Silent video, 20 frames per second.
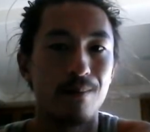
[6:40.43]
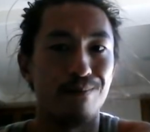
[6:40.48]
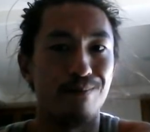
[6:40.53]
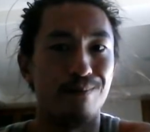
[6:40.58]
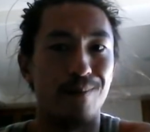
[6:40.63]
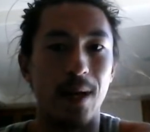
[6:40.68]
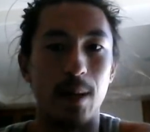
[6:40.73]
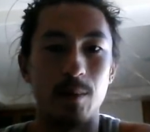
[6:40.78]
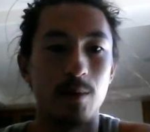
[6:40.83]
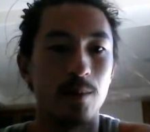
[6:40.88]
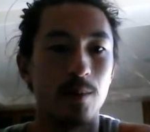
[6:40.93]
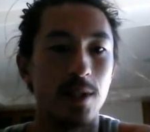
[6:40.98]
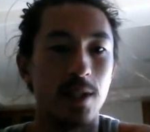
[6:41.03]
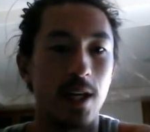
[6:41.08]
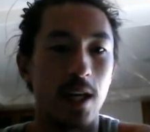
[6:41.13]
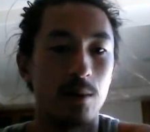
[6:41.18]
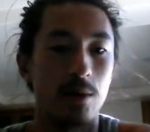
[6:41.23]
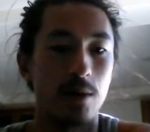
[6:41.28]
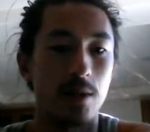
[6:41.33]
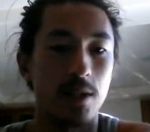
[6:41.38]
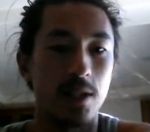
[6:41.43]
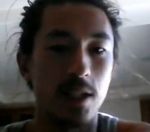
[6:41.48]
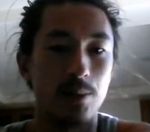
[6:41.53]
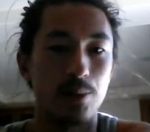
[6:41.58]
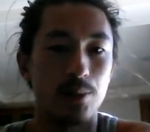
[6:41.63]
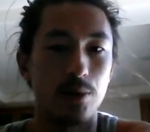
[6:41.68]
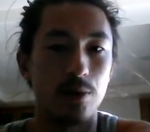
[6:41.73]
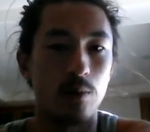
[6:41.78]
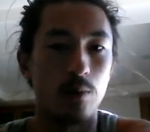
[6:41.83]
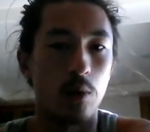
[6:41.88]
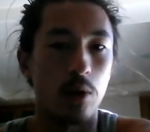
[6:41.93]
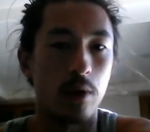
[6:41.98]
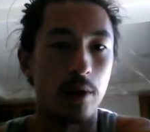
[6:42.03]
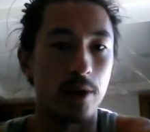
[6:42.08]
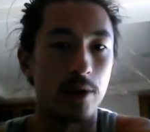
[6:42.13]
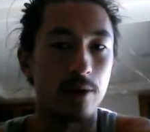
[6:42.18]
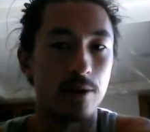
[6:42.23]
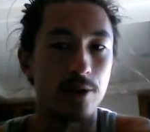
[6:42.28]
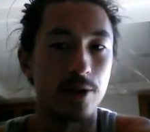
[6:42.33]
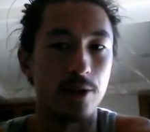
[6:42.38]
Maybe we table a Deep-Root
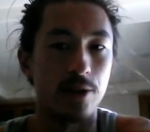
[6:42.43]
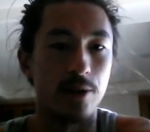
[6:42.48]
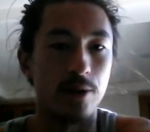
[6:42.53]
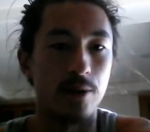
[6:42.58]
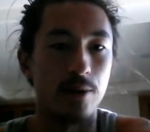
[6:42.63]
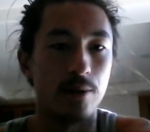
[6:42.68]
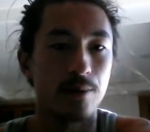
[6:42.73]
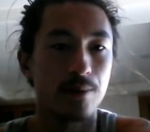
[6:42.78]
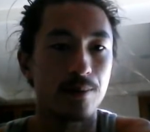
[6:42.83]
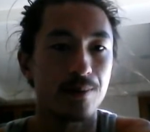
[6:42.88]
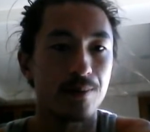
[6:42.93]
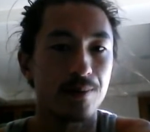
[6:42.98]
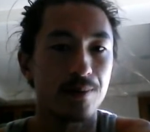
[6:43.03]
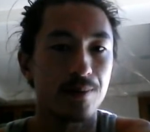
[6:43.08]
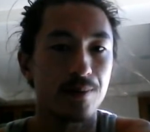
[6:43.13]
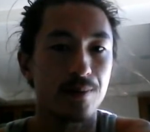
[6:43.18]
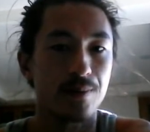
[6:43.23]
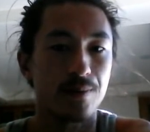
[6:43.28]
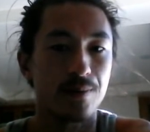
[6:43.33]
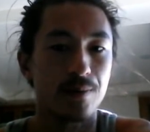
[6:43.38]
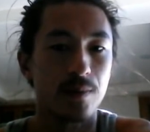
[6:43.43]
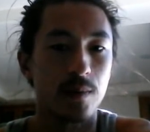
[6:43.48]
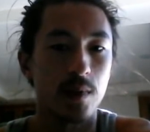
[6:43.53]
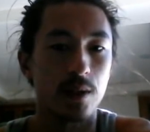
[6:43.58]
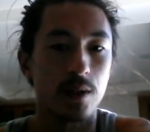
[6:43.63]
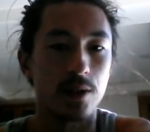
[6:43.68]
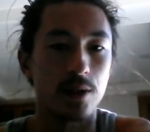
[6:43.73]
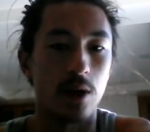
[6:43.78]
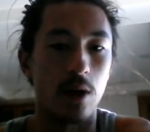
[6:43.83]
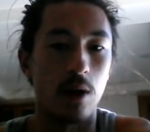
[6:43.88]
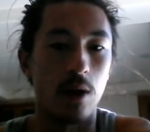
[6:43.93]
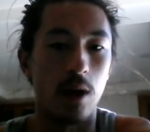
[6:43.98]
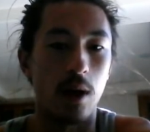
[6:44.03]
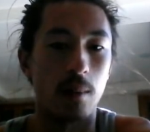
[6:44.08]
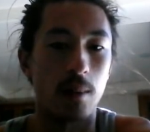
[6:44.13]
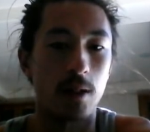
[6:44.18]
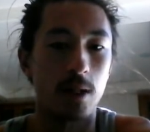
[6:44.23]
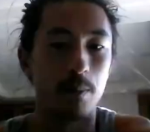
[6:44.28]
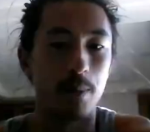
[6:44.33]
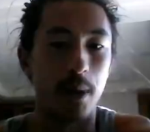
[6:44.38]
Warrior too. So
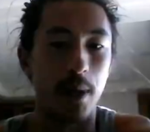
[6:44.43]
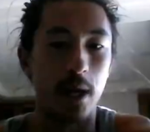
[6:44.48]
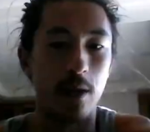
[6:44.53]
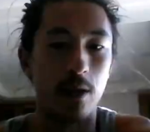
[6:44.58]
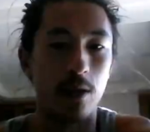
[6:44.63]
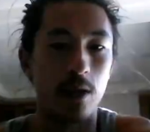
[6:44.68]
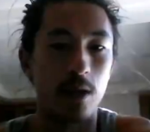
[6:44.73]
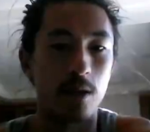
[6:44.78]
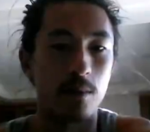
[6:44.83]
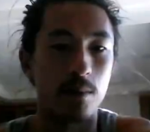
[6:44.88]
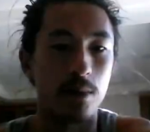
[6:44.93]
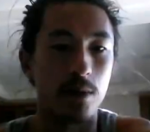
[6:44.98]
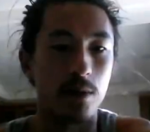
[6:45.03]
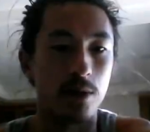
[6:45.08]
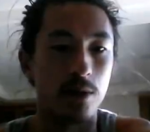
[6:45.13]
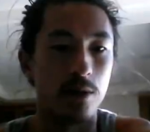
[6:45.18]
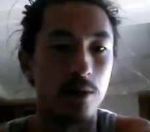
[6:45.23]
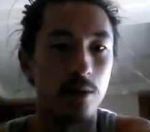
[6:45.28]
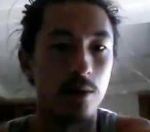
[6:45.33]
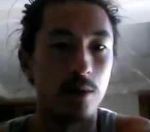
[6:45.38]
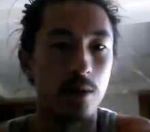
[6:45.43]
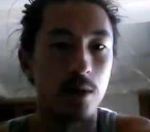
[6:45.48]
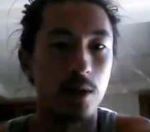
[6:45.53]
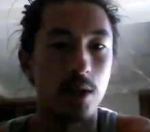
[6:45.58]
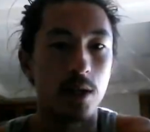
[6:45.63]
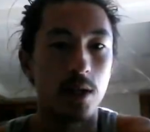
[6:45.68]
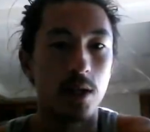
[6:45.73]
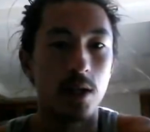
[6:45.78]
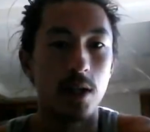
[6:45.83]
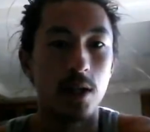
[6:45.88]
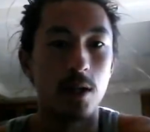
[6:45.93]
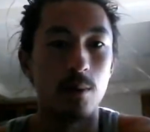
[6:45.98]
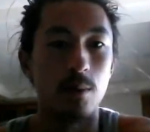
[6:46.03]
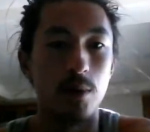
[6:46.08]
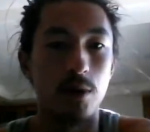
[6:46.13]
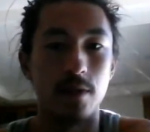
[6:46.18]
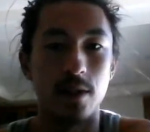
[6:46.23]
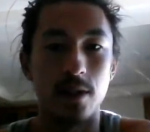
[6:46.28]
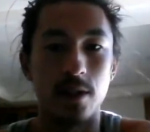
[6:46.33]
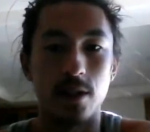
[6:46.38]
I'm going to bail on blue,
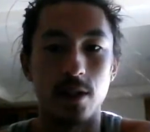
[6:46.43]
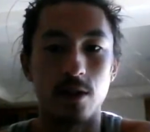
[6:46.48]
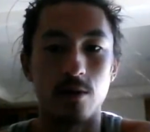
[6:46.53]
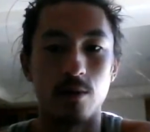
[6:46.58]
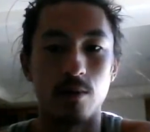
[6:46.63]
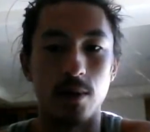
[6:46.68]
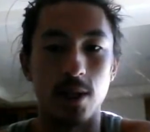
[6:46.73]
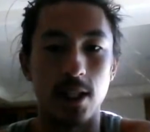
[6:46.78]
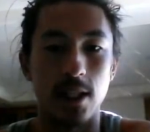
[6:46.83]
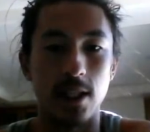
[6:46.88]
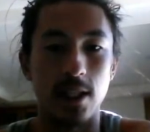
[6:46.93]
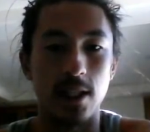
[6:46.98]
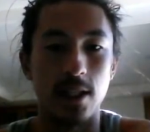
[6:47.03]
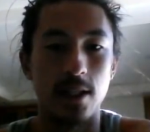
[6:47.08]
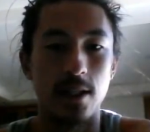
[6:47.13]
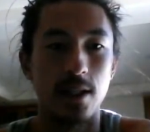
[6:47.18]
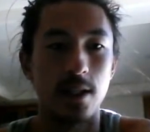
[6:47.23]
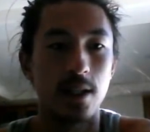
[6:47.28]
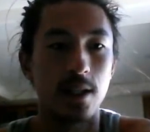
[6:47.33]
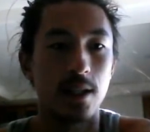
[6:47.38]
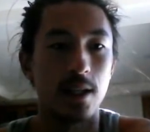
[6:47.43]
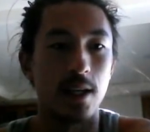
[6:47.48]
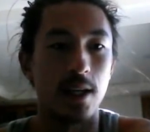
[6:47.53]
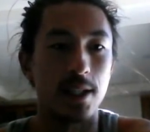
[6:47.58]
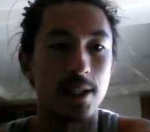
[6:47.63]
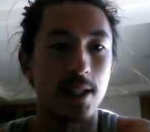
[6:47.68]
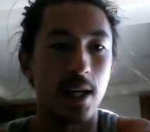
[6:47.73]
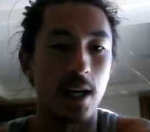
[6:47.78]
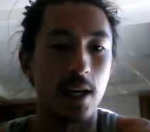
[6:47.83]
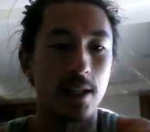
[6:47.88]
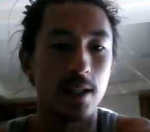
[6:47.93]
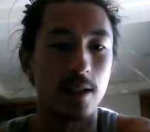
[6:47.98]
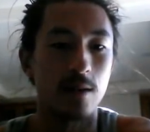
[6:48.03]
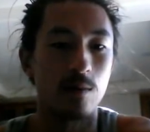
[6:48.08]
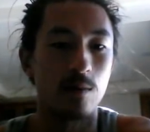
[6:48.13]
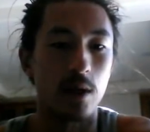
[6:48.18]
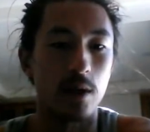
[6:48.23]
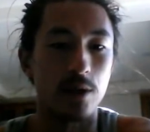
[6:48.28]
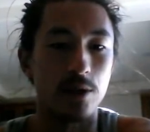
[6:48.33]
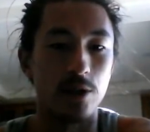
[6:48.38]
move into green. I said I
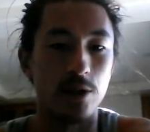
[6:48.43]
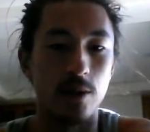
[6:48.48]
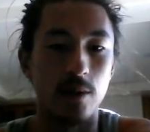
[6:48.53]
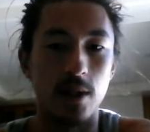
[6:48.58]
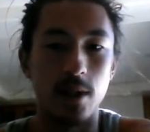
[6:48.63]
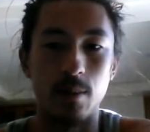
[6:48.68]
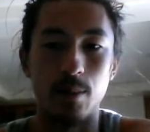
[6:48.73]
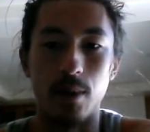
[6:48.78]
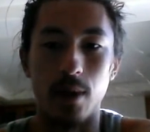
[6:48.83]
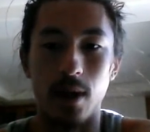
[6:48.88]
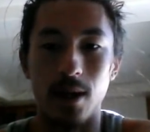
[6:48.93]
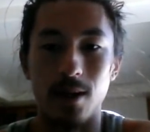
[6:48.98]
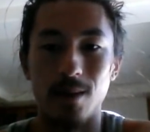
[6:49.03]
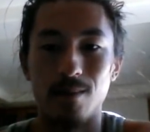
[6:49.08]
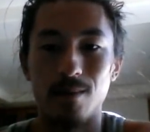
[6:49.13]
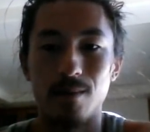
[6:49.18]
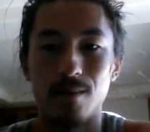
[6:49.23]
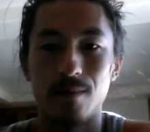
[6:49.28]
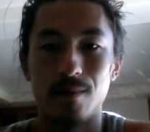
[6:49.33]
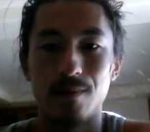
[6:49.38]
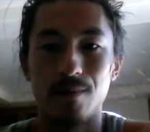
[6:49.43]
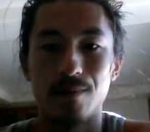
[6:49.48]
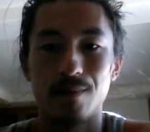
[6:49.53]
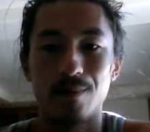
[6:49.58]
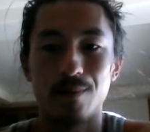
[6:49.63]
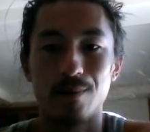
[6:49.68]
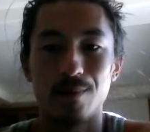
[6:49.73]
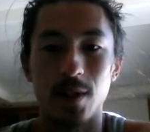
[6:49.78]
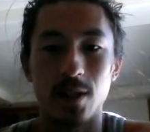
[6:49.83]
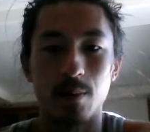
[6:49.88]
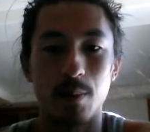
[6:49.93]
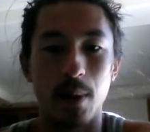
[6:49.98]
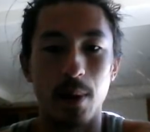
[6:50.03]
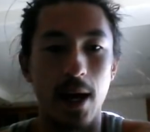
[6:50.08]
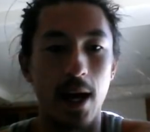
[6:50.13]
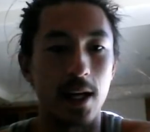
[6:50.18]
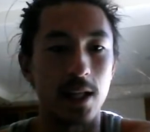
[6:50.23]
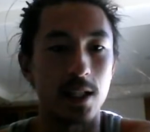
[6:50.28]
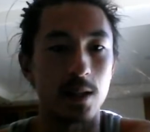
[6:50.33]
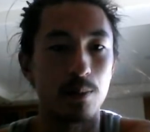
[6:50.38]
didn't want to do it, but this
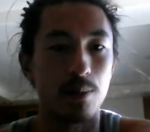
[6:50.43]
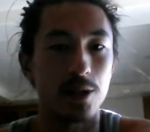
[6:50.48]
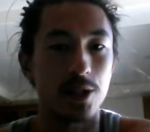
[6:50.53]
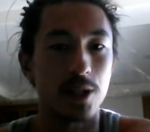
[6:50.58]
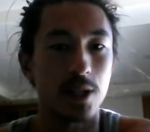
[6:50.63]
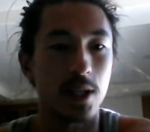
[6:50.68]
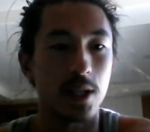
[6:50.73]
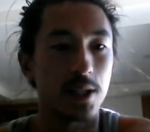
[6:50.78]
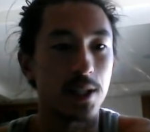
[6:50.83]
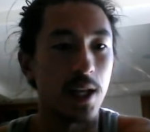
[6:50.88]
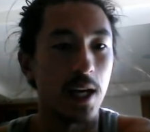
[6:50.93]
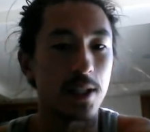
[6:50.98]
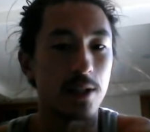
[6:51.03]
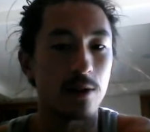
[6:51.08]
pack is pushing us that